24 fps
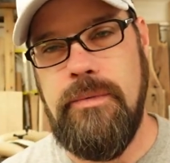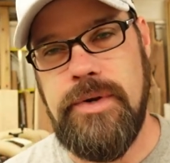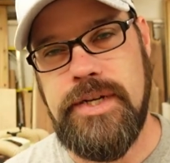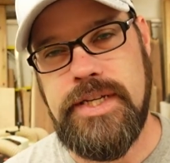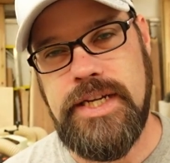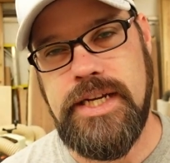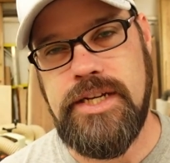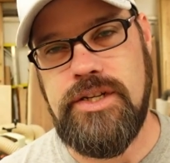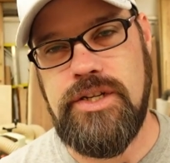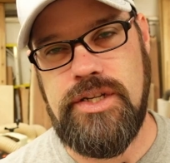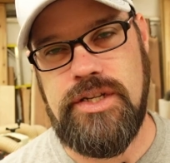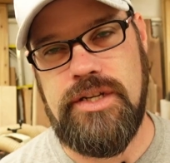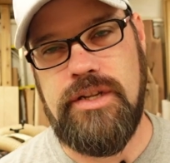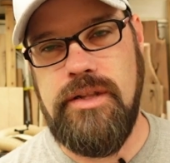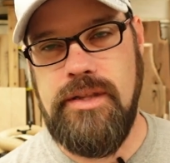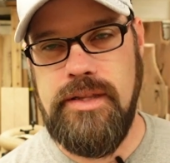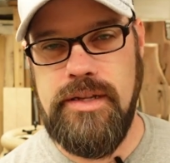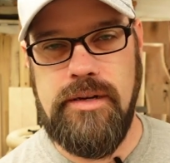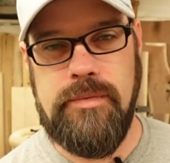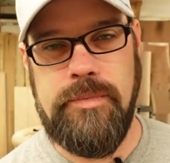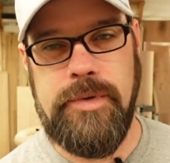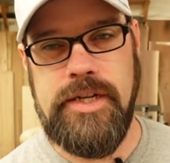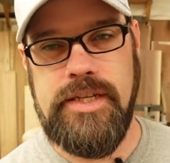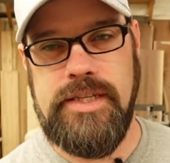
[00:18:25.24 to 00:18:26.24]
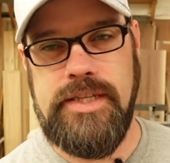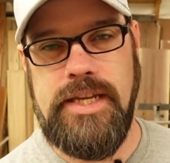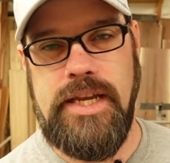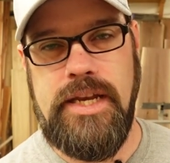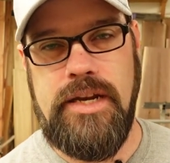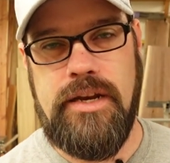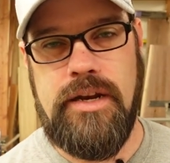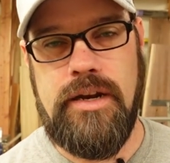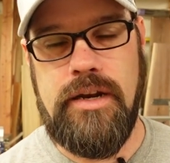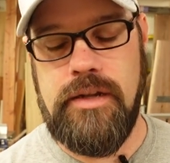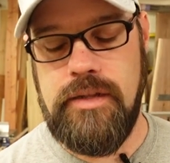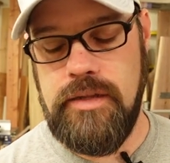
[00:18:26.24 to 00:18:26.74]
it would take just a little bit of
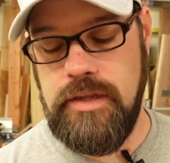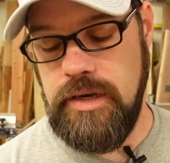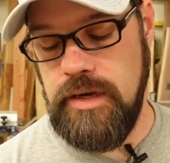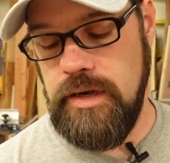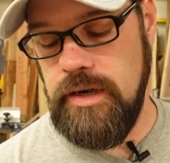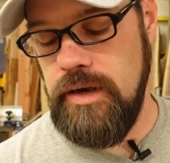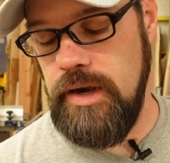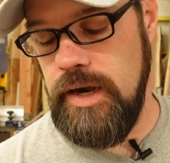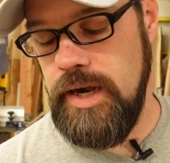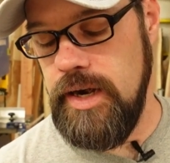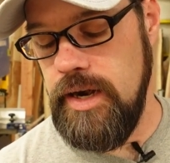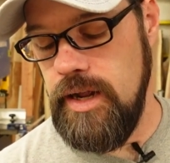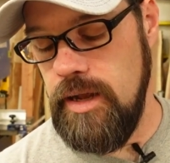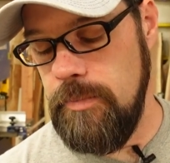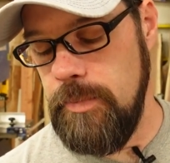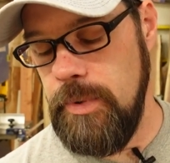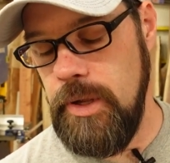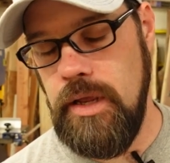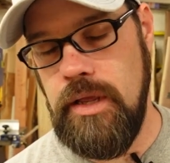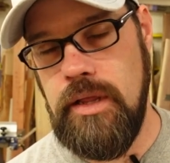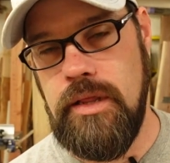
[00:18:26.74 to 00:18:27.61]
sanding to clean it right up.